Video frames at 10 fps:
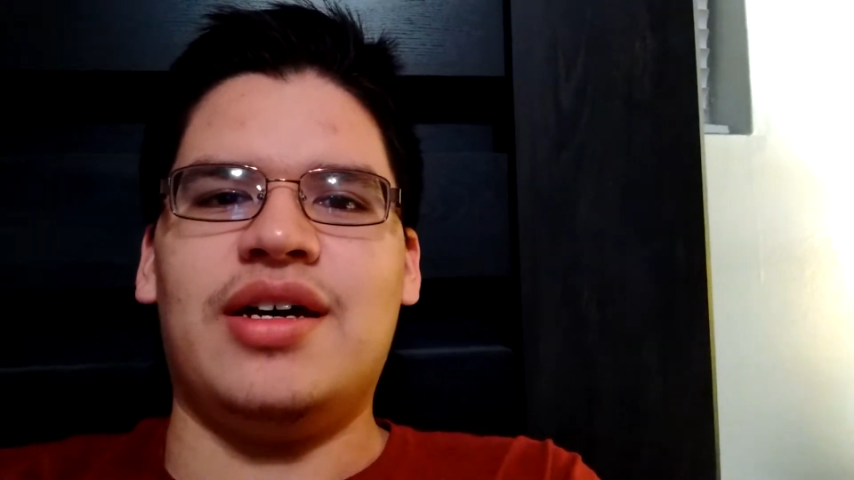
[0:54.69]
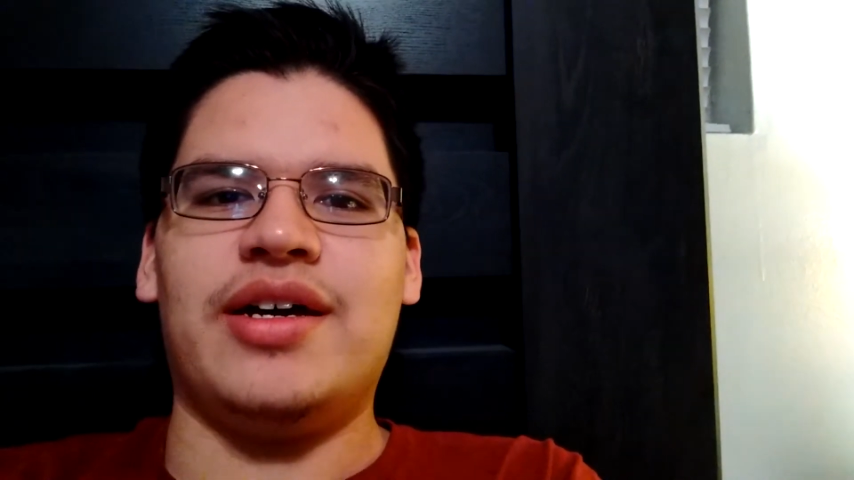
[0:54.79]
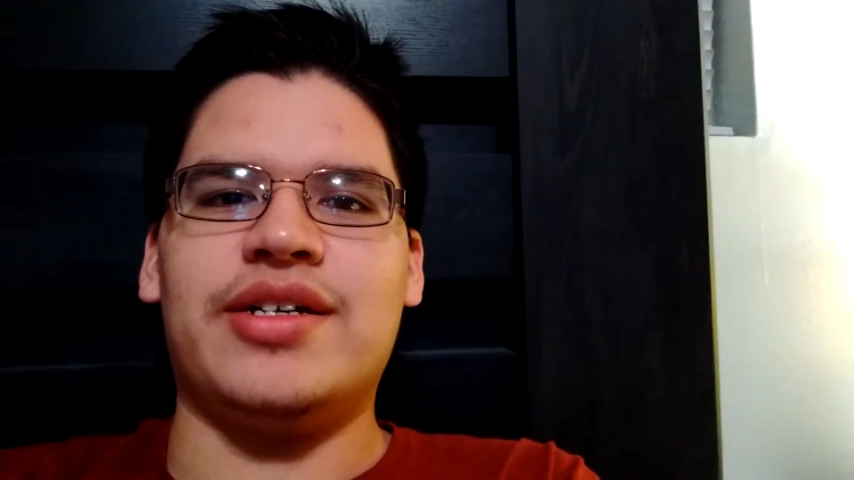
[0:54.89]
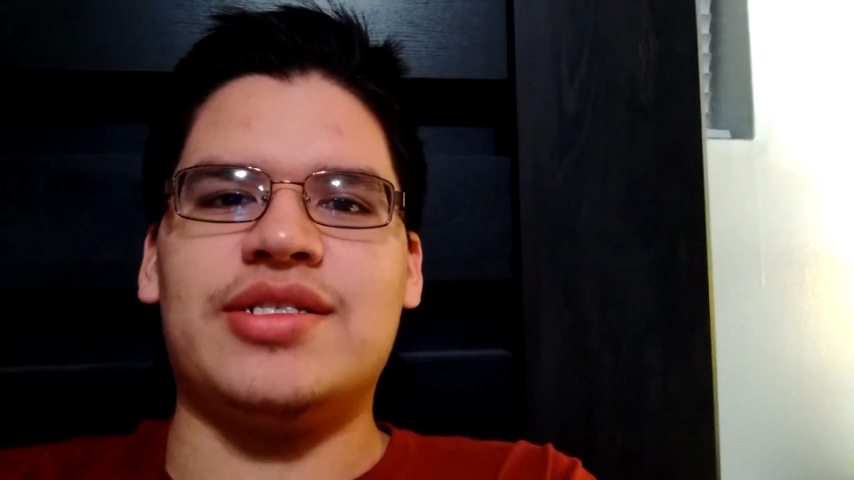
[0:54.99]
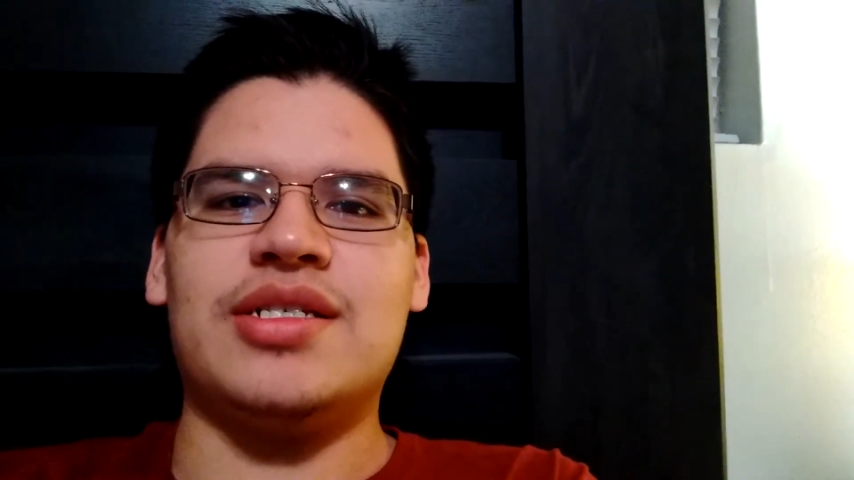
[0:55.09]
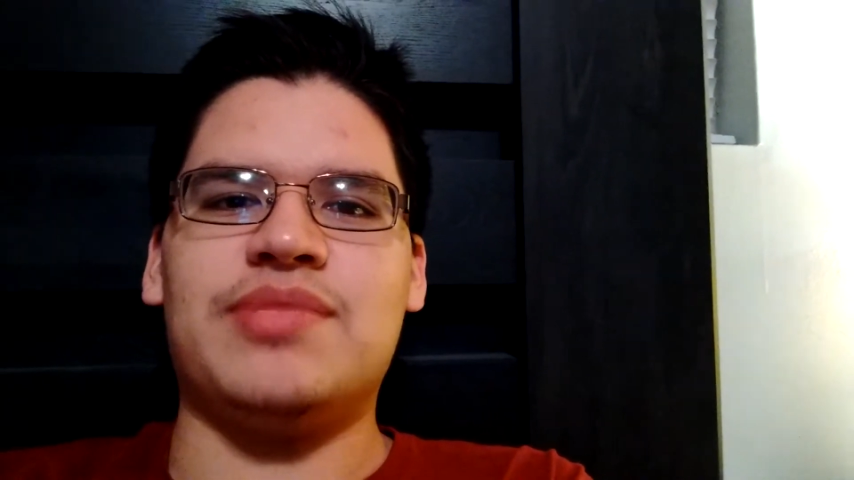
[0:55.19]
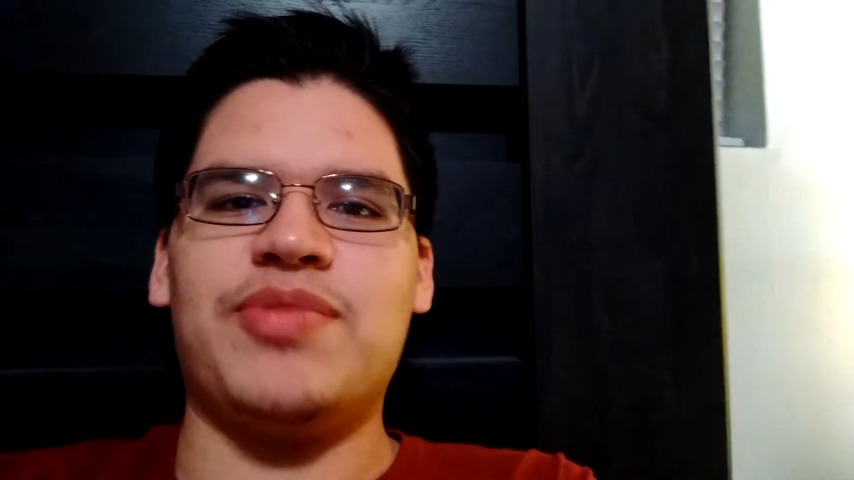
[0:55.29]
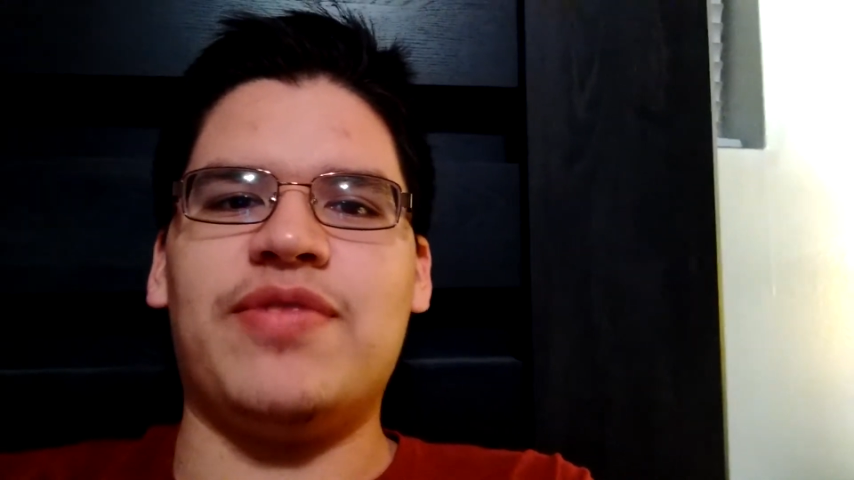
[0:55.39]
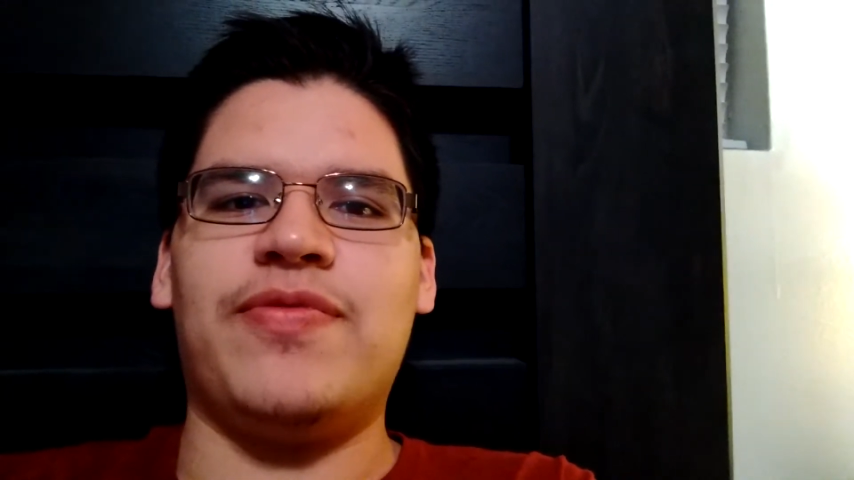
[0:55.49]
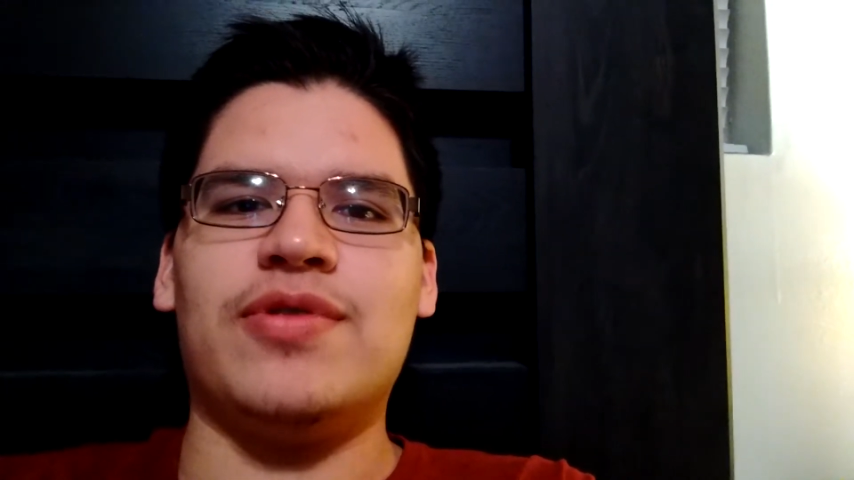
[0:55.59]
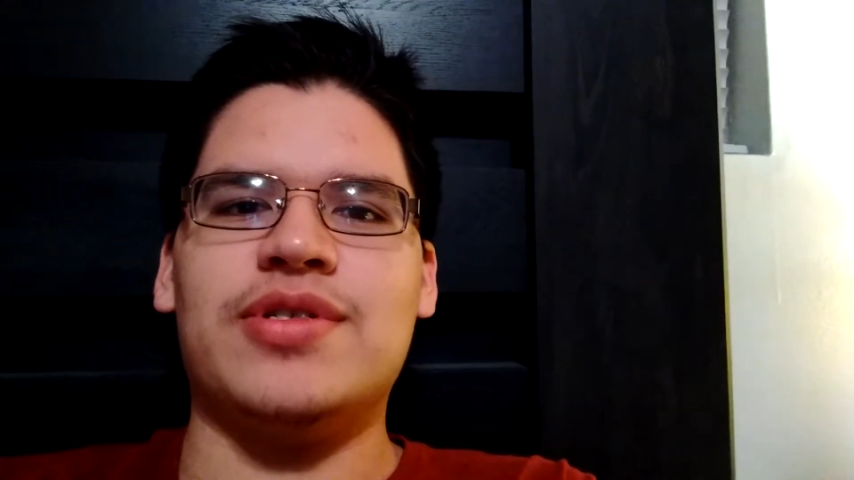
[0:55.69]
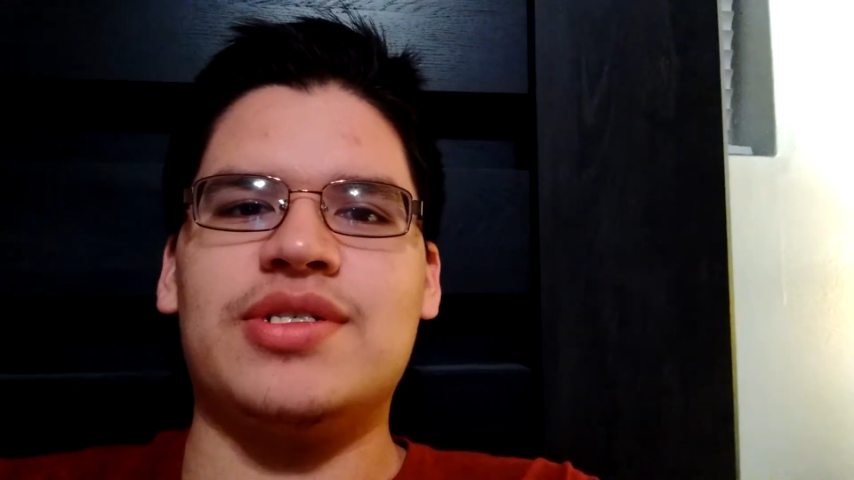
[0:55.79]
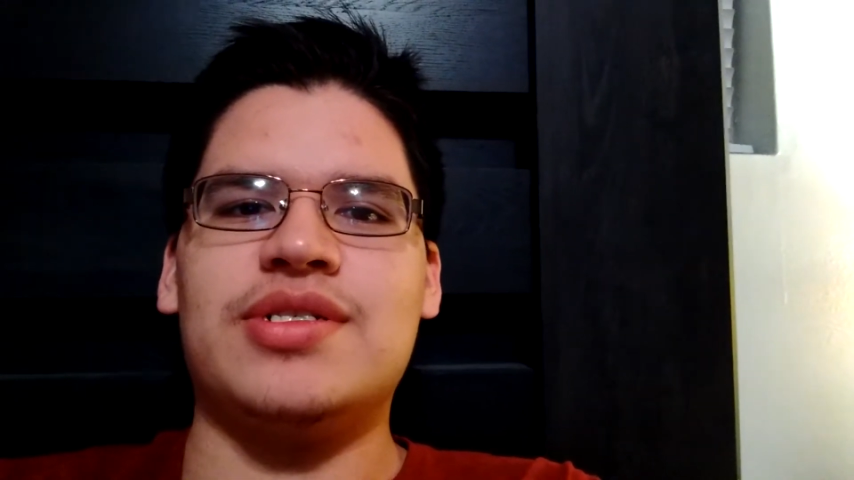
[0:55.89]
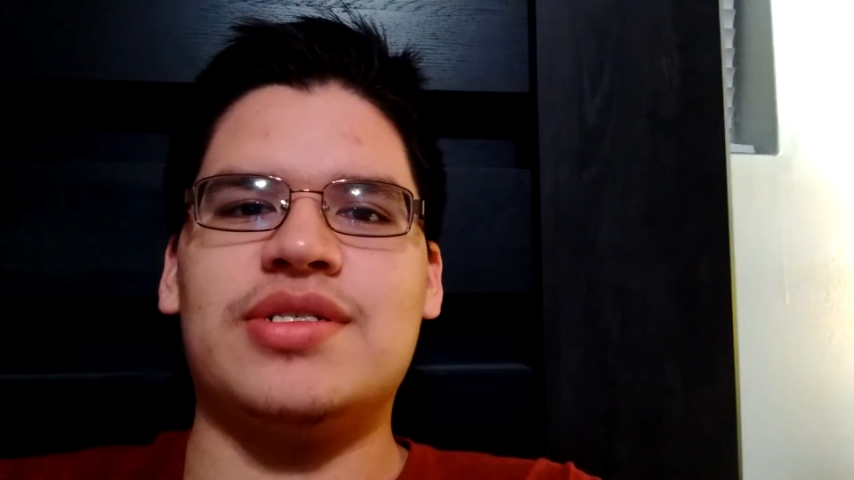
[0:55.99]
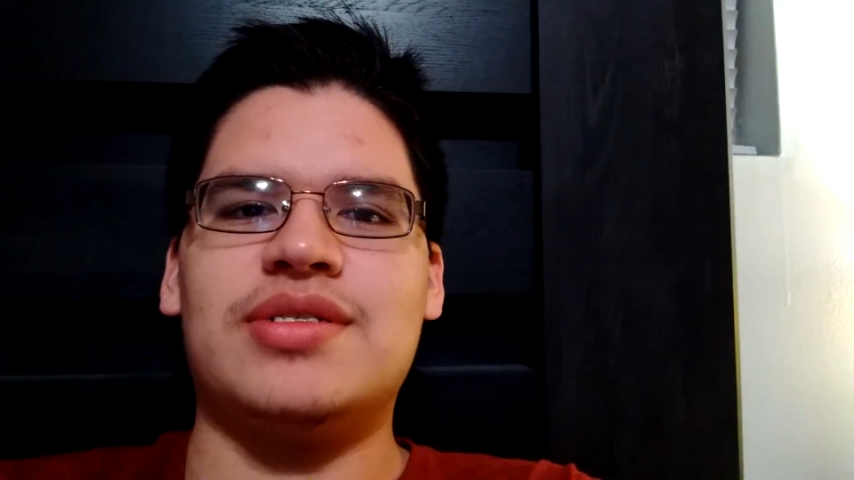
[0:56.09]
I guess the speed
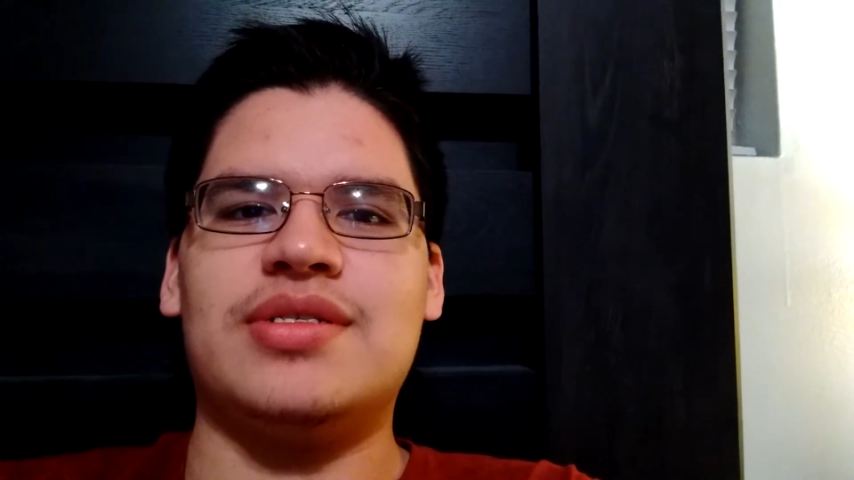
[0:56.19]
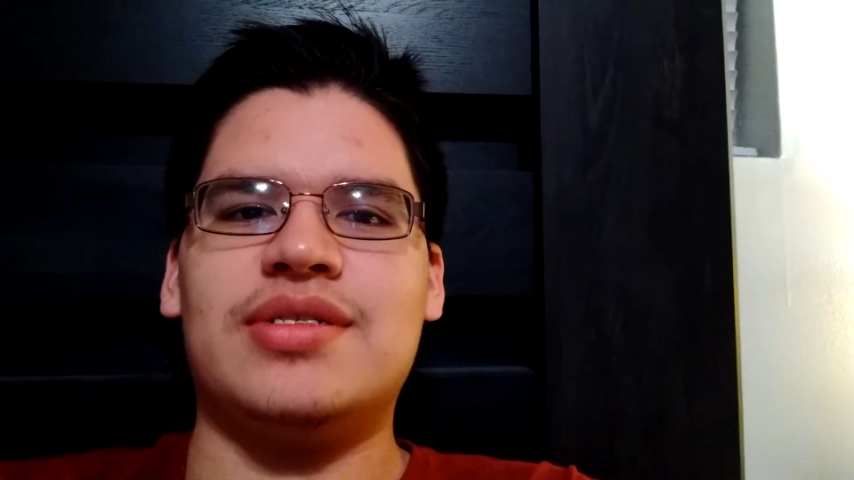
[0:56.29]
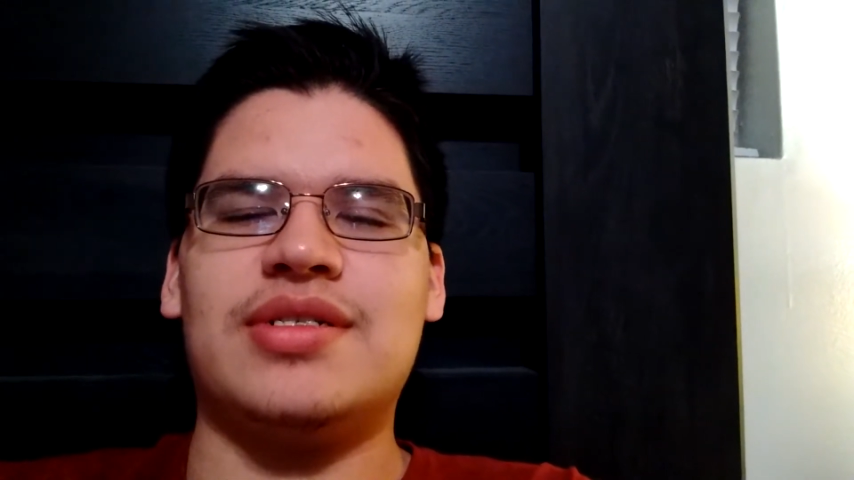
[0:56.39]
force